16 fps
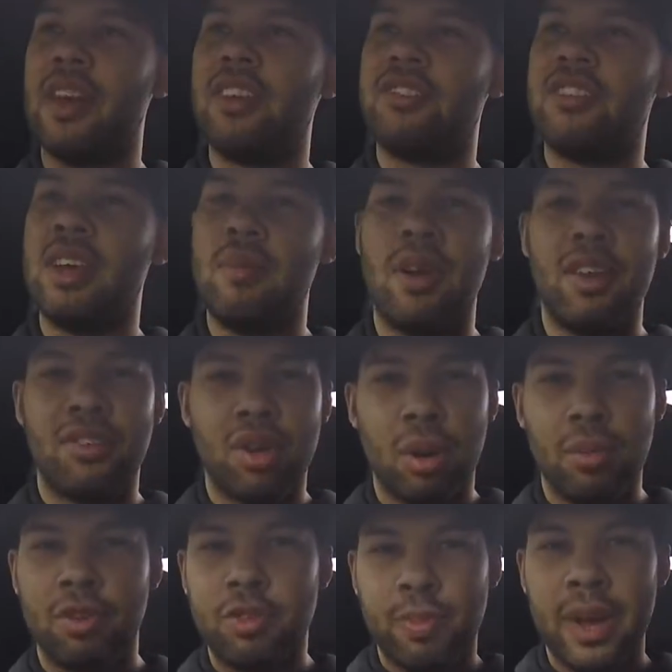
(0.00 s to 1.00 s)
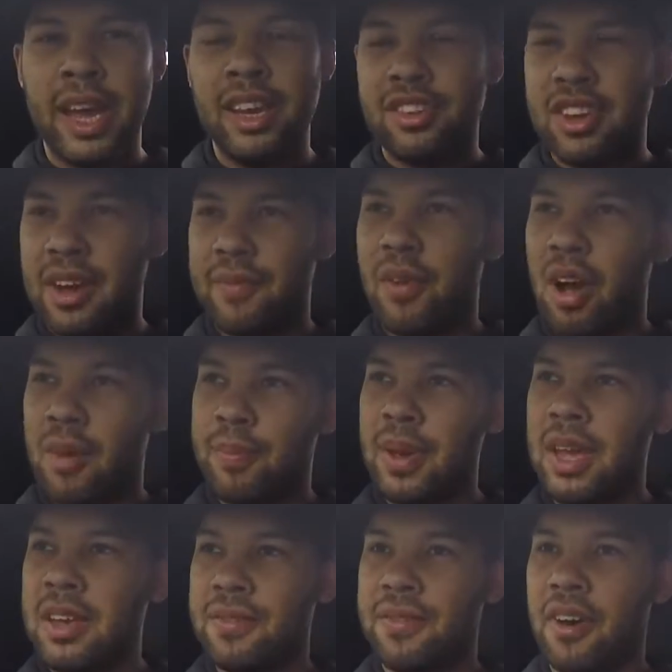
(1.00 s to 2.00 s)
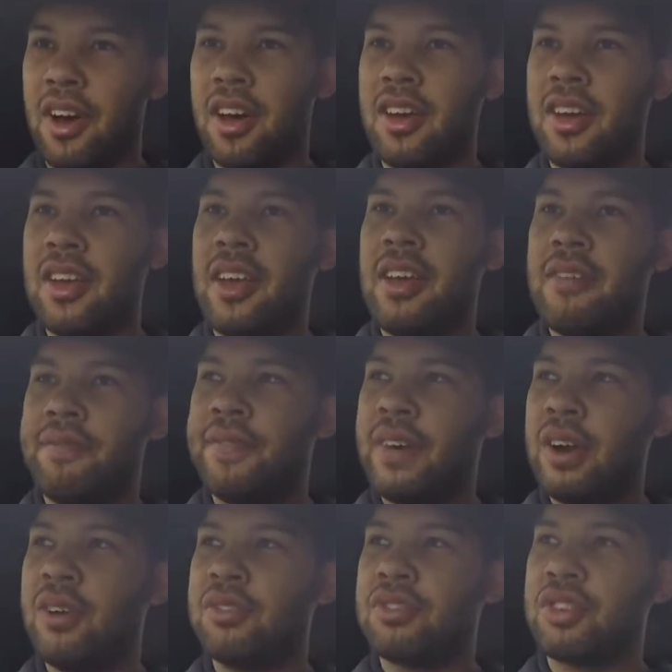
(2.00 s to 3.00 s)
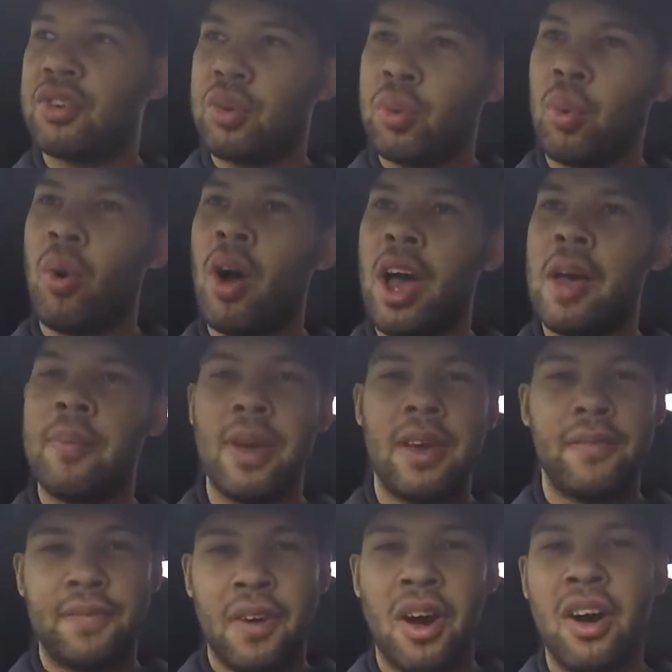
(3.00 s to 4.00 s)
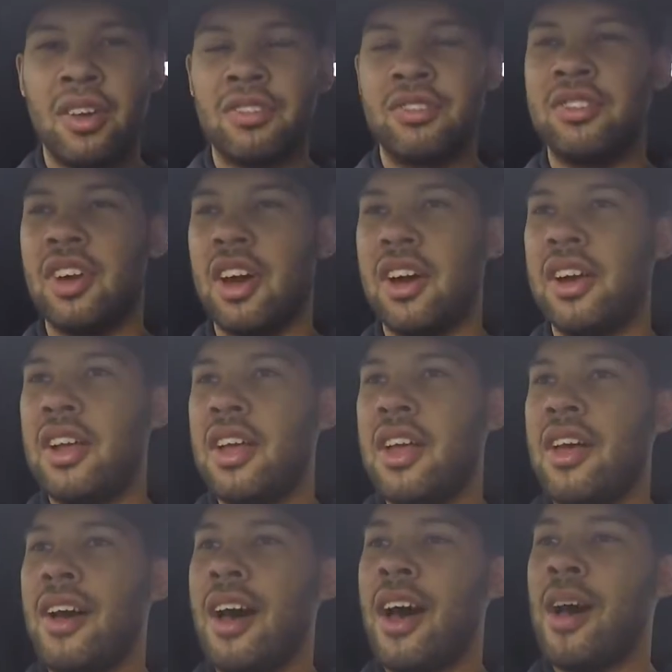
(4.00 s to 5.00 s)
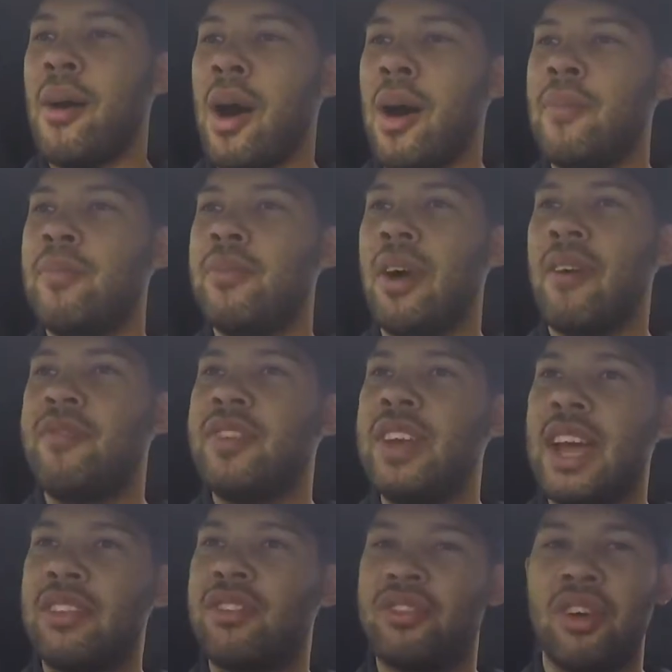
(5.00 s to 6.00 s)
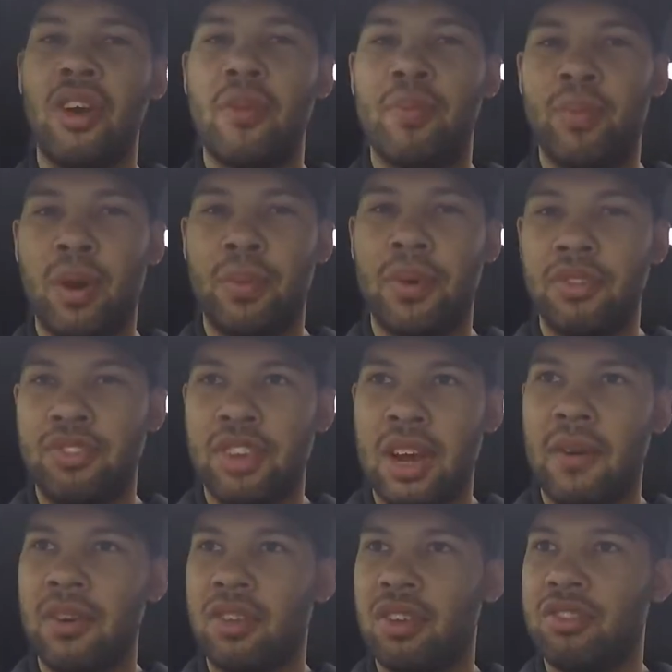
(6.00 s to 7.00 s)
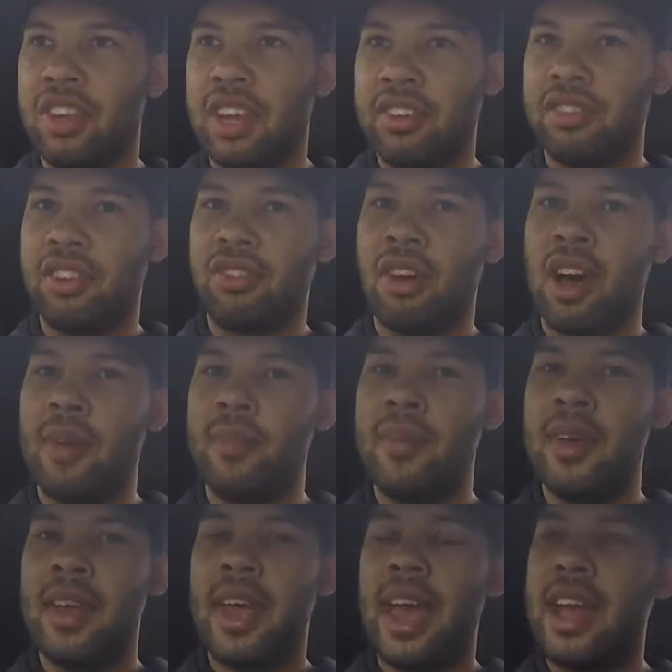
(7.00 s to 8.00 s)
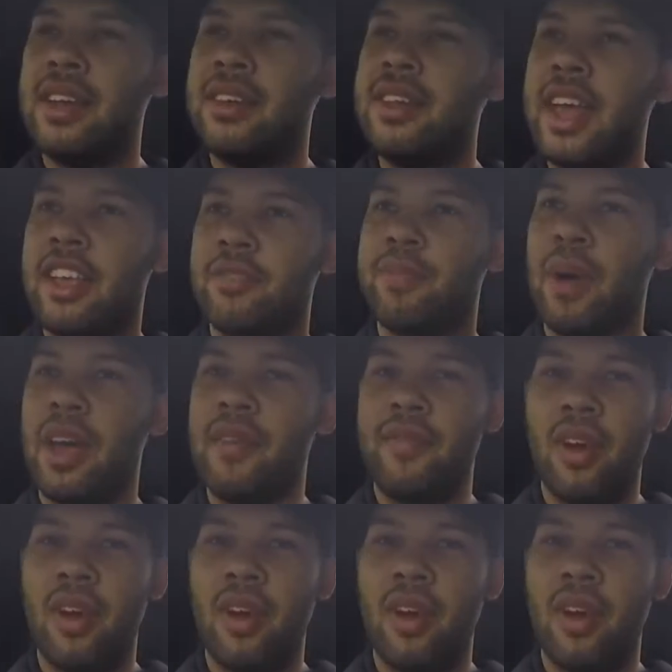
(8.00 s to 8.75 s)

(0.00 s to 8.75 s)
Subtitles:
a similar top speed, yet the Ibiza feels quite a bit faster. I've yet to do a proper 0 to 60 time in this, but in the